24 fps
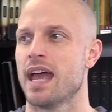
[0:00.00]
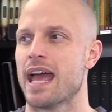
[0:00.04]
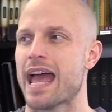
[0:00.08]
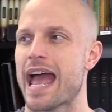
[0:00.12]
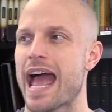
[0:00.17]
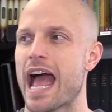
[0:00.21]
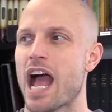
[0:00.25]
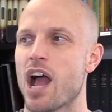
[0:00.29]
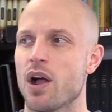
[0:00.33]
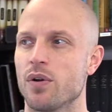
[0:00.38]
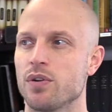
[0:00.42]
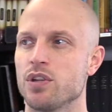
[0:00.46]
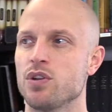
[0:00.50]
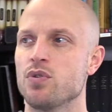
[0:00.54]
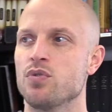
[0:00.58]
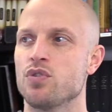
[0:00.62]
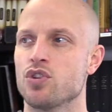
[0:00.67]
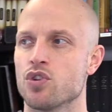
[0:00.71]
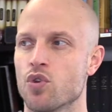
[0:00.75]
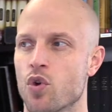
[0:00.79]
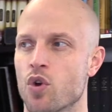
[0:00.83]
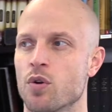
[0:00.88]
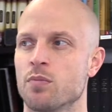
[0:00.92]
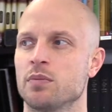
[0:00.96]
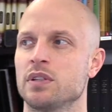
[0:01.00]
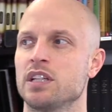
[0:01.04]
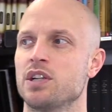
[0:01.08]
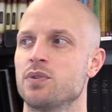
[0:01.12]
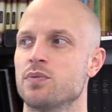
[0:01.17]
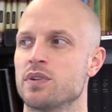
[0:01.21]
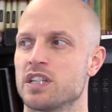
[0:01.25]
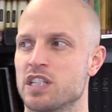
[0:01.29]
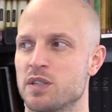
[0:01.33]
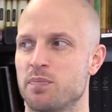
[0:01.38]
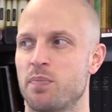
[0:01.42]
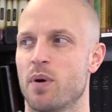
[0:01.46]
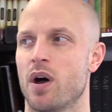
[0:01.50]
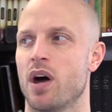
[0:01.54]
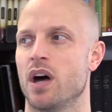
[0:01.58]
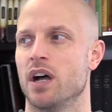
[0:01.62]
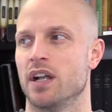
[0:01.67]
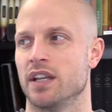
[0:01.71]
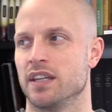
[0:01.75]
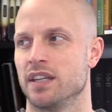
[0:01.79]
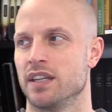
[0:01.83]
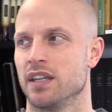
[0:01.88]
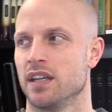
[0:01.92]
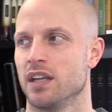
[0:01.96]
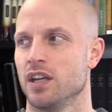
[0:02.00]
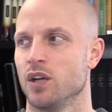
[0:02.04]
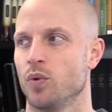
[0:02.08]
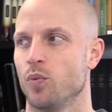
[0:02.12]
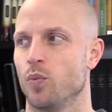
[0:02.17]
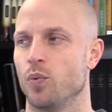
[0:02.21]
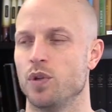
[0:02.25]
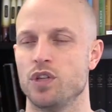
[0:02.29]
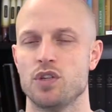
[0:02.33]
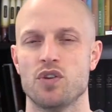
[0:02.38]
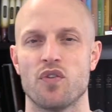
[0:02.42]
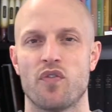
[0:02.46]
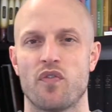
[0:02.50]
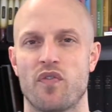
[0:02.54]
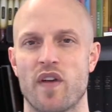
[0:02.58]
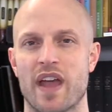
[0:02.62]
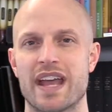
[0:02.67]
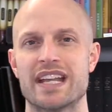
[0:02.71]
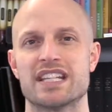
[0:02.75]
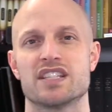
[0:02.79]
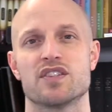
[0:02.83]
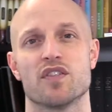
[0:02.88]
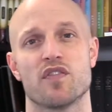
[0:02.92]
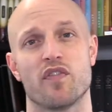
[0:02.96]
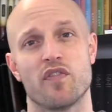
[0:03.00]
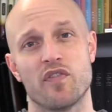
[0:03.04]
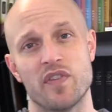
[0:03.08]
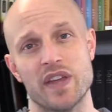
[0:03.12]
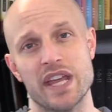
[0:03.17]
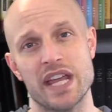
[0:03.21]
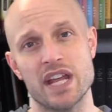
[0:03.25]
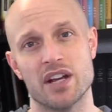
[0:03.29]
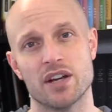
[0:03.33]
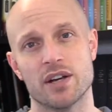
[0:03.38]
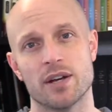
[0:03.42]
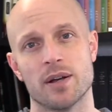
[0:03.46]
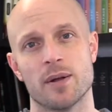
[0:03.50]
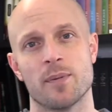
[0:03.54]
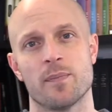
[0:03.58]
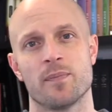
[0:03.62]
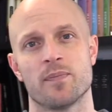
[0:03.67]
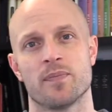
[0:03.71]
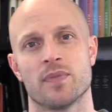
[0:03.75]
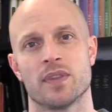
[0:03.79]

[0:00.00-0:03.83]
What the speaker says: How do you normally respond when you face fear,